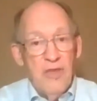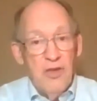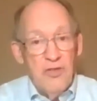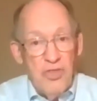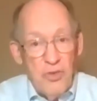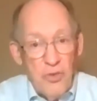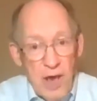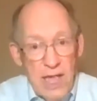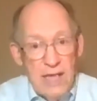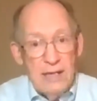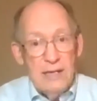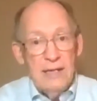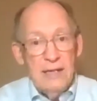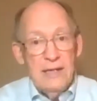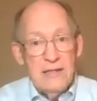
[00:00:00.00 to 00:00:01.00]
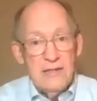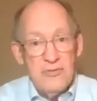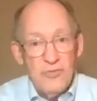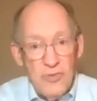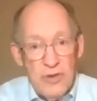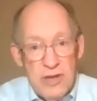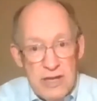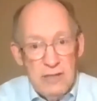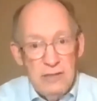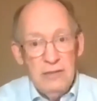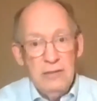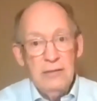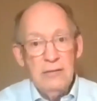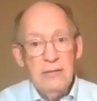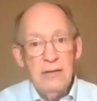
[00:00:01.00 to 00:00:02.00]
the threat is
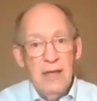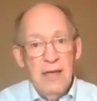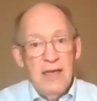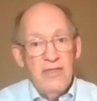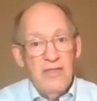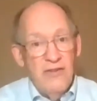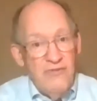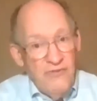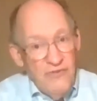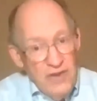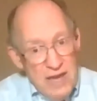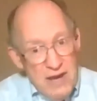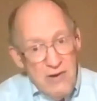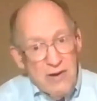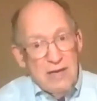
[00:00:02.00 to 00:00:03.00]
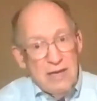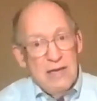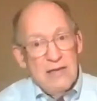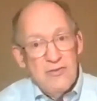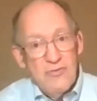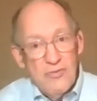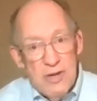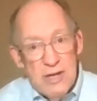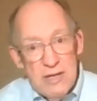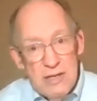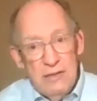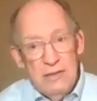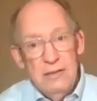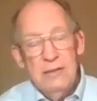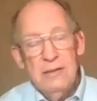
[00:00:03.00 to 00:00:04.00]
real, the fear is
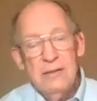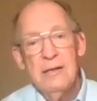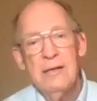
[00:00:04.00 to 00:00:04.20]
real.